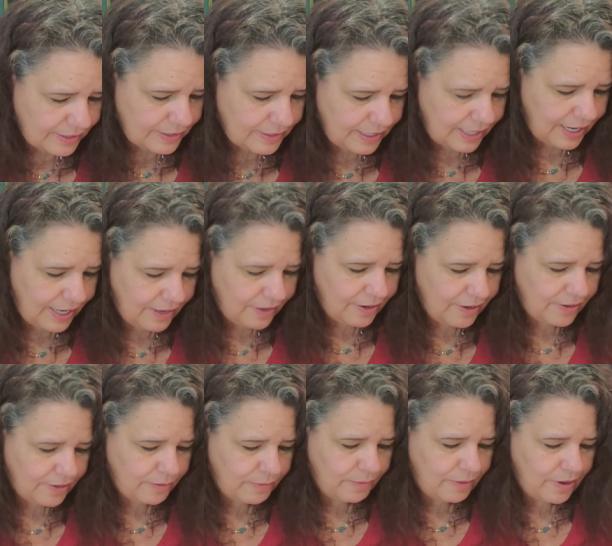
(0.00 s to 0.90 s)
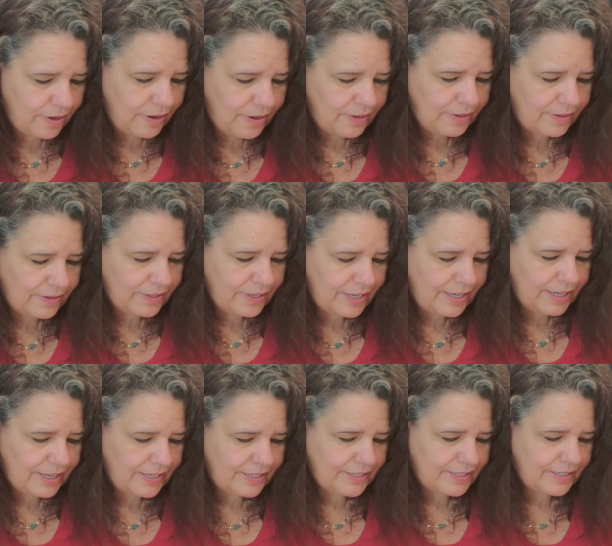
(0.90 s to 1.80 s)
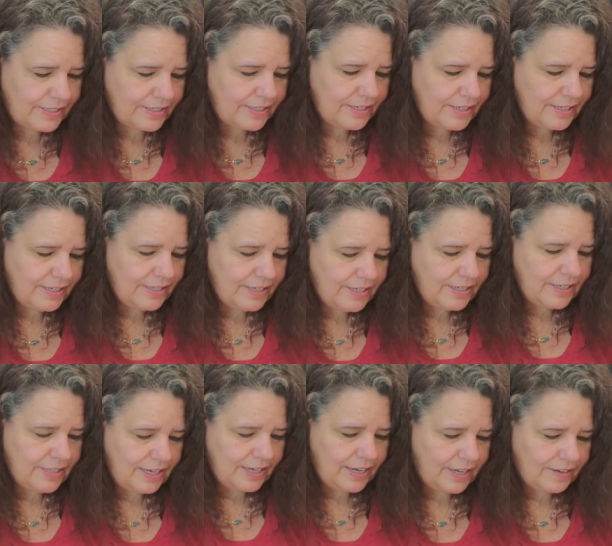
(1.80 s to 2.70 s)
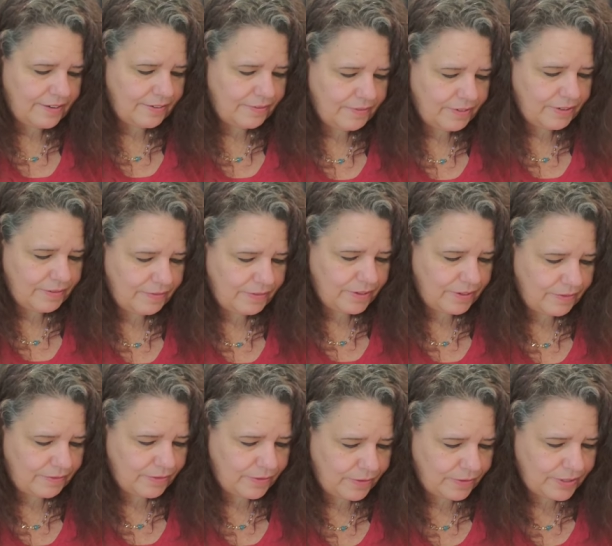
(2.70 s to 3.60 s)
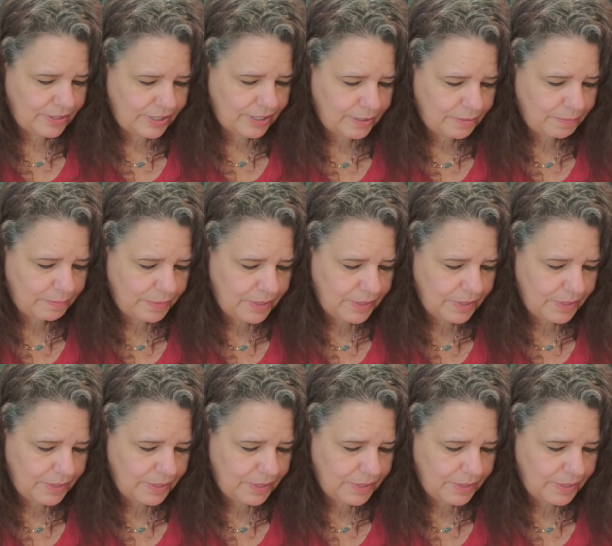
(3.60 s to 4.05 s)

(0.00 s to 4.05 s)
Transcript: to hang on her wall, and yeah, wouldn't want to fold in it.